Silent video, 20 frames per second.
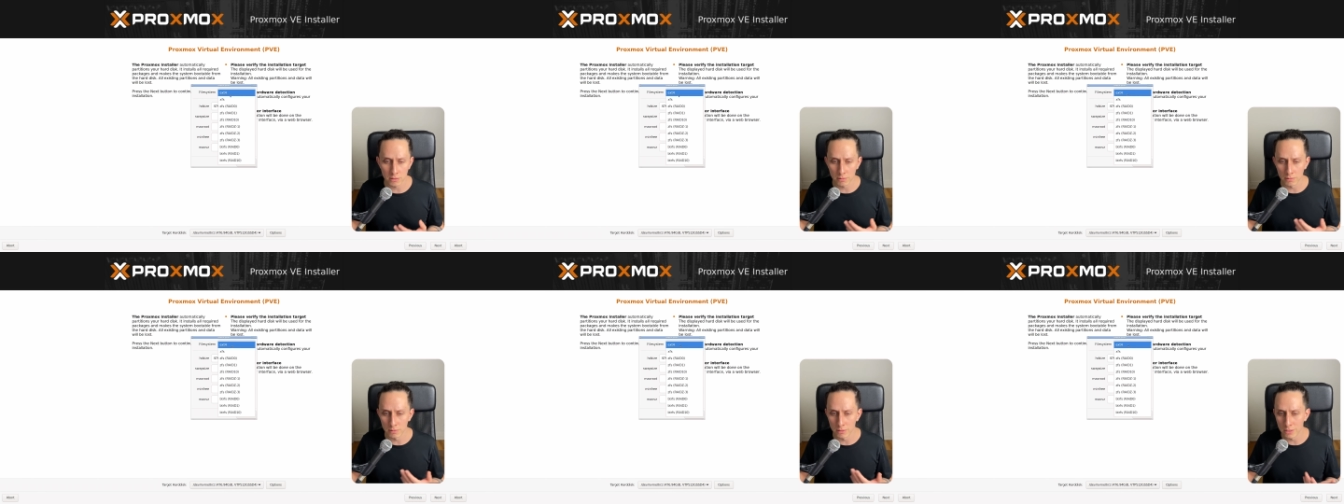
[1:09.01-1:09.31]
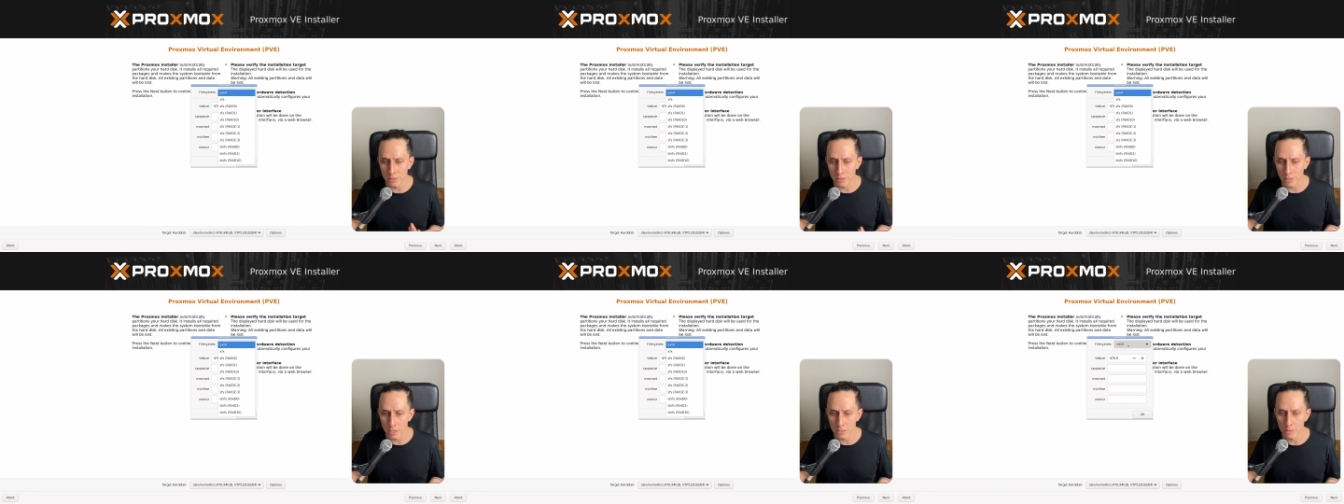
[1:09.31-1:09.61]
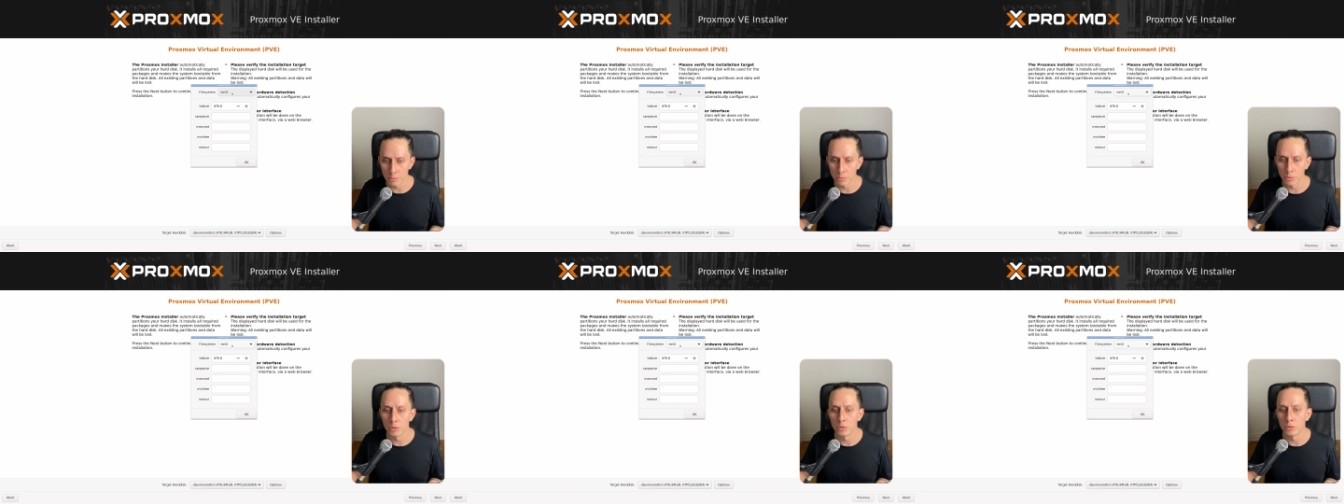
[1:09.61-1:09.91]
In this case,
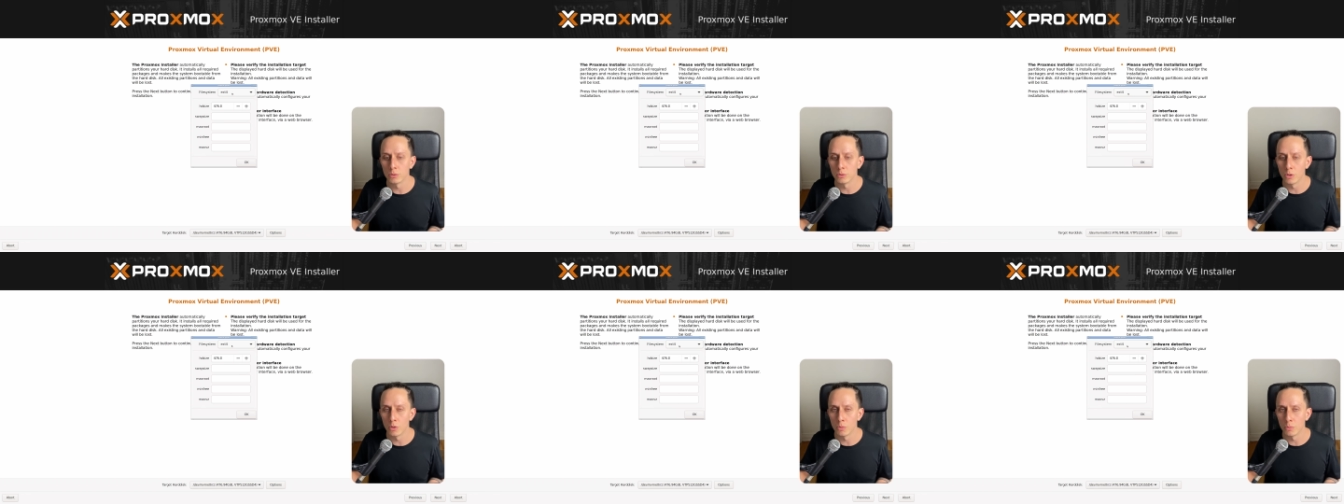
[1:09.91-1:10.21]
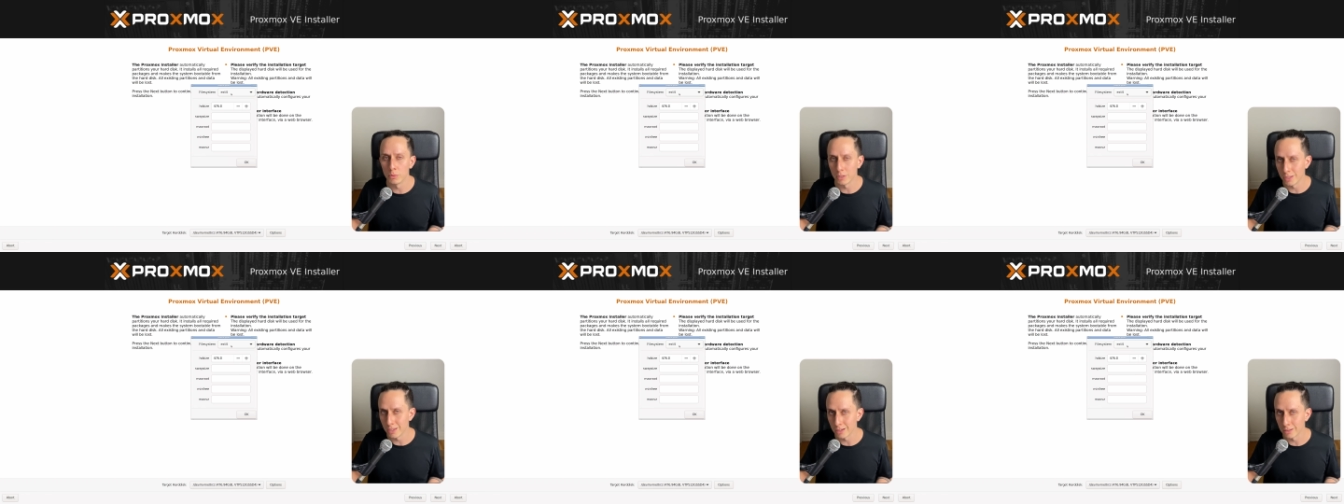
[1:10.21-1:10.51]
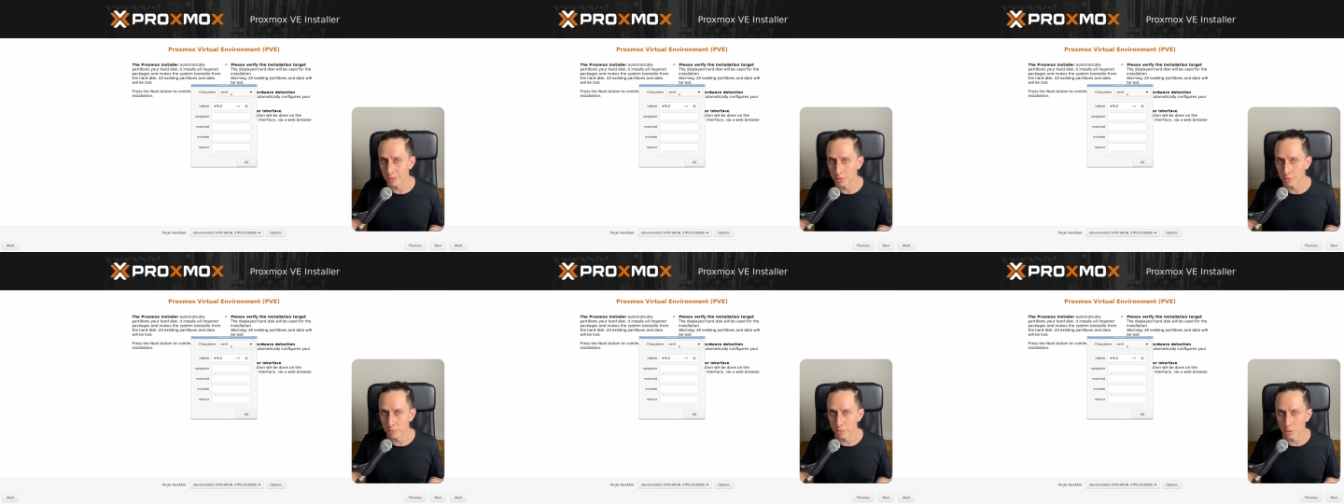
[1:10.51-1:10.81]
I'm going to go with
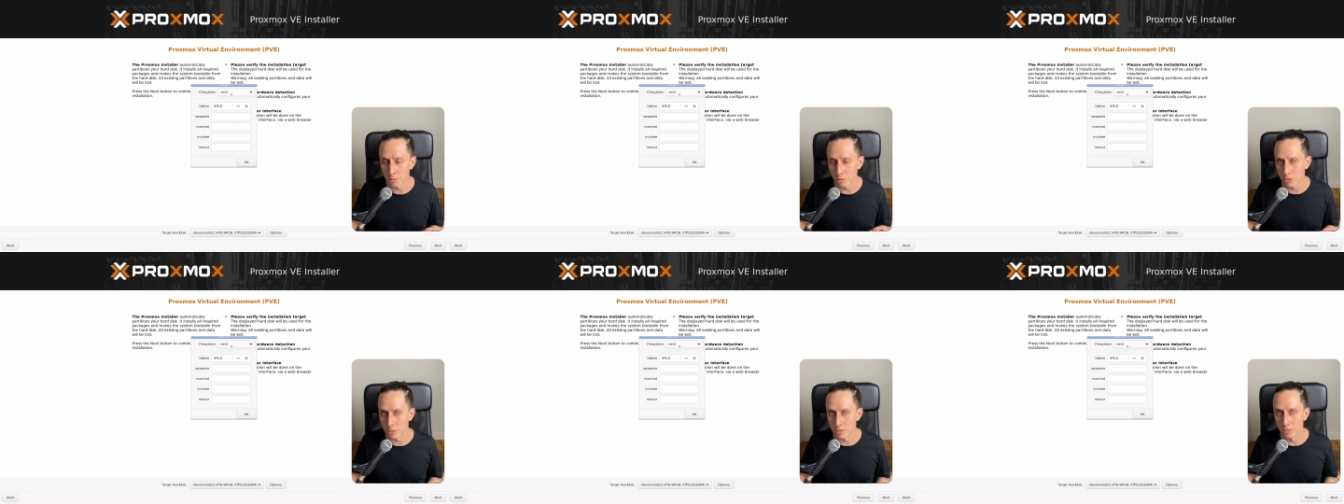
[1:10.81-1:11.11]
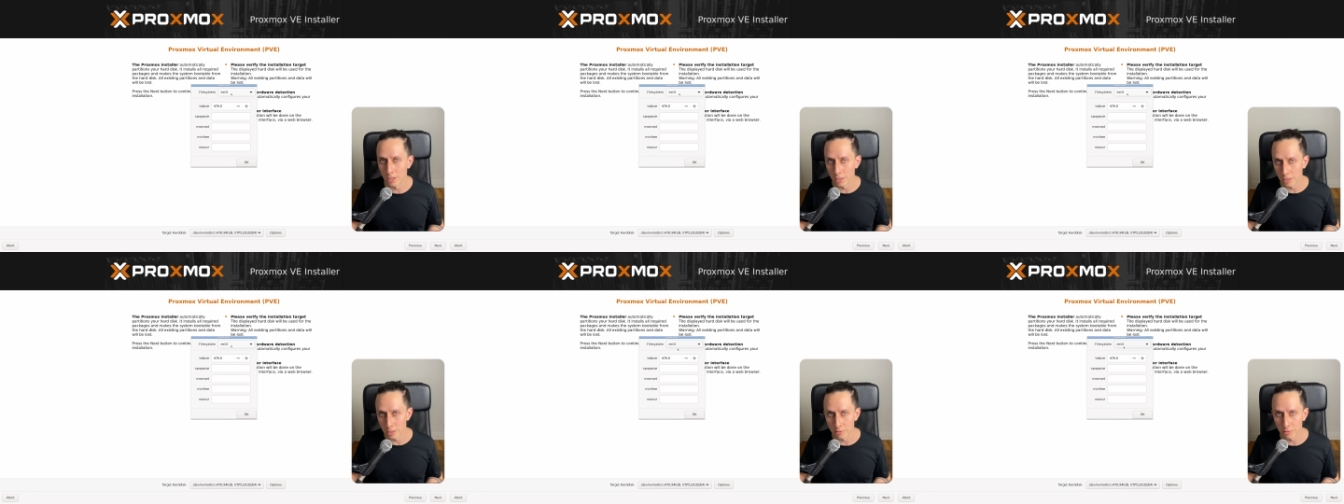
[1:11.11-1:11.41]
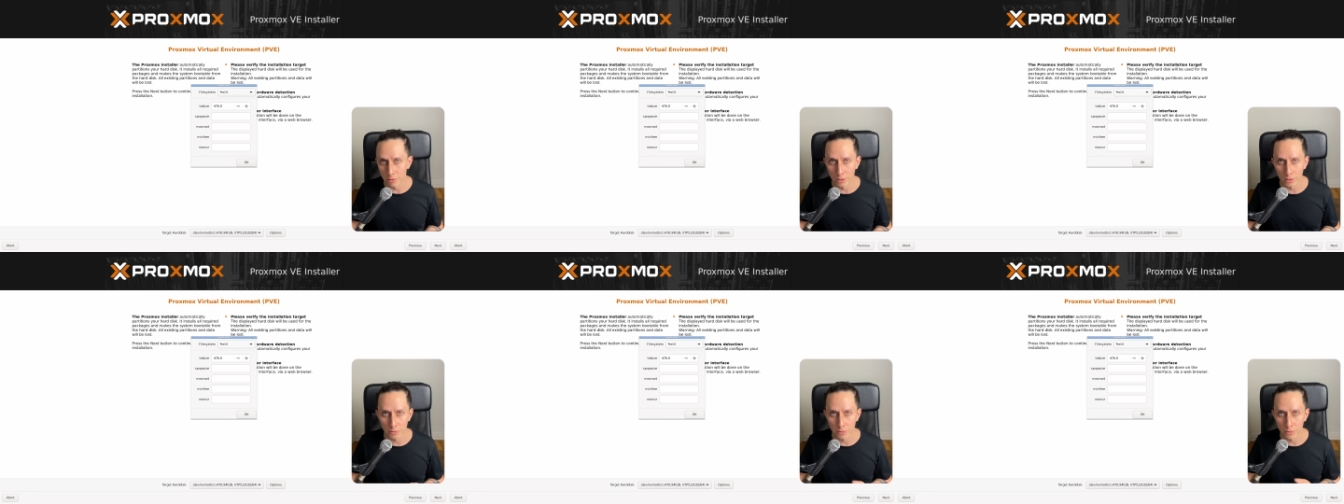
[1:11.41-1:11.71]
ext4, which is the
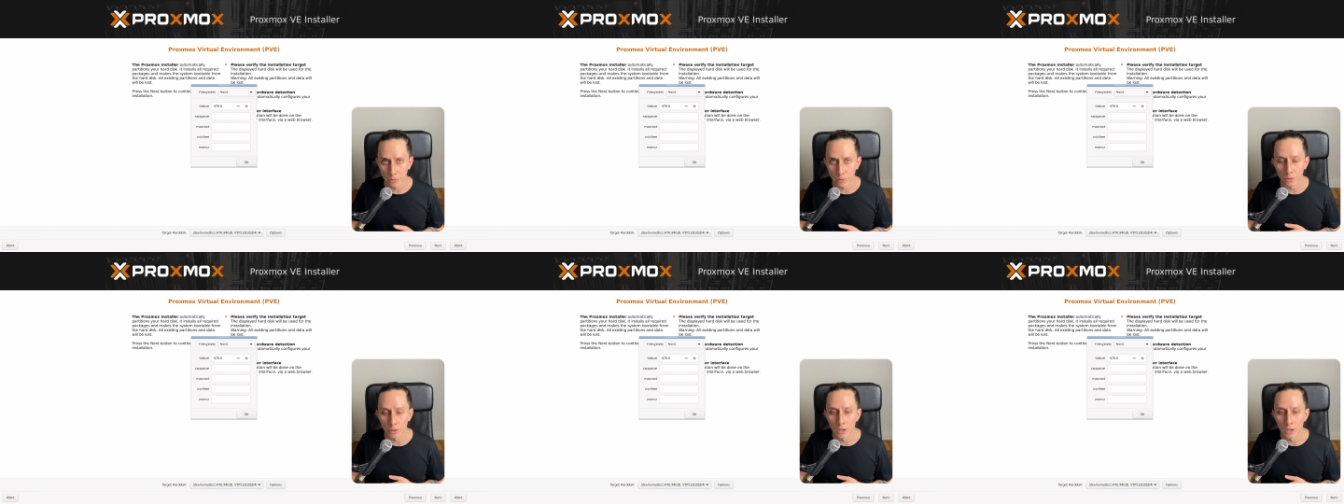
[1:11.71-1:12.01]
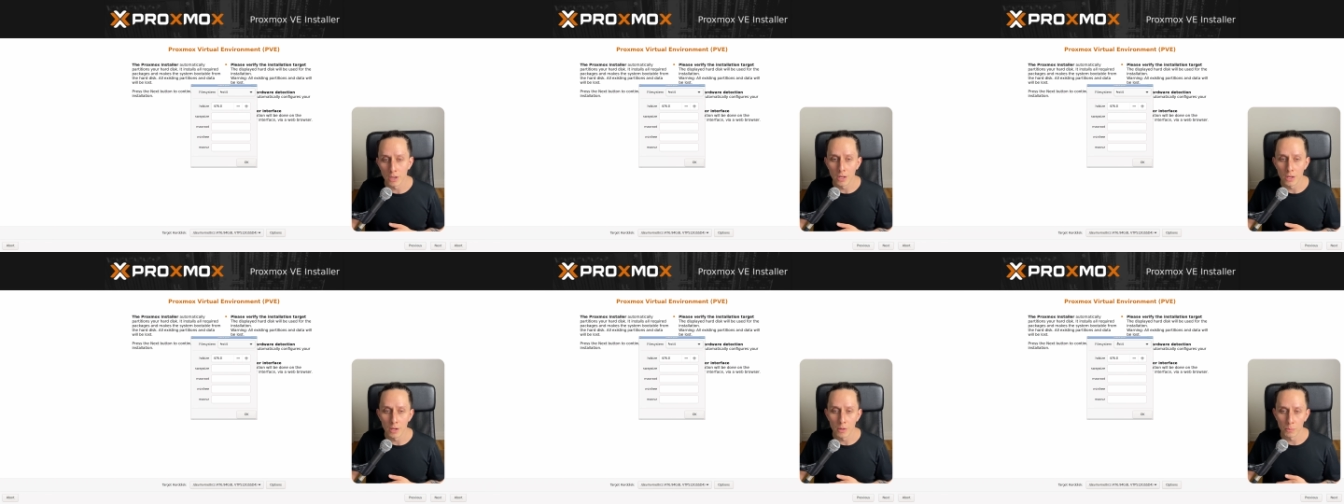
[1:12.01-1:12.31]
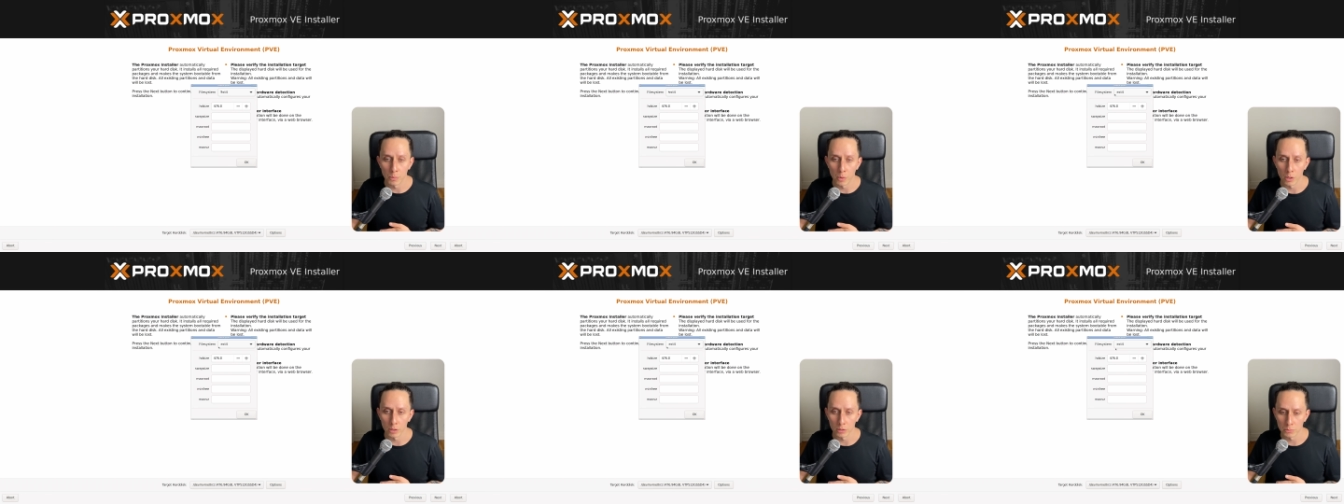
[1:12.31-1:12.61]
default for
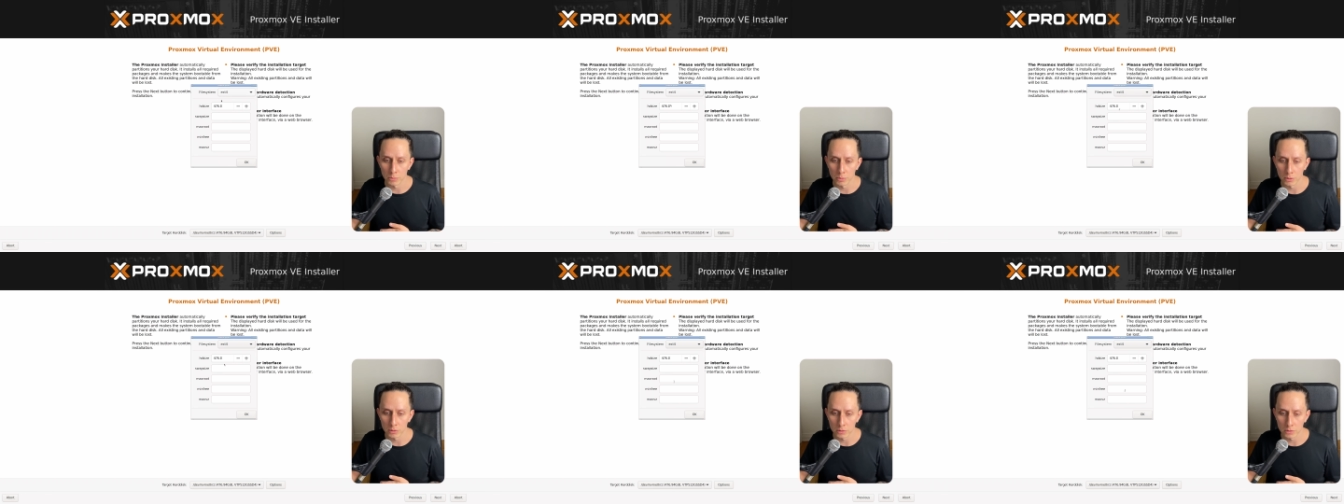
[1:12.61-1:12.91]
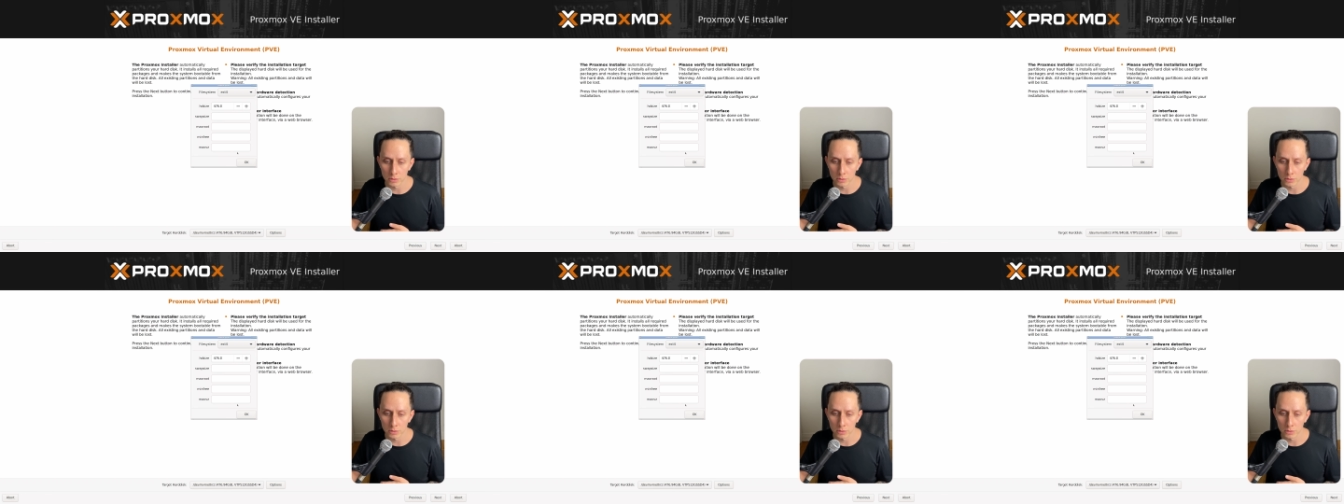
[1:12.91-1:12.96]
Proxmox.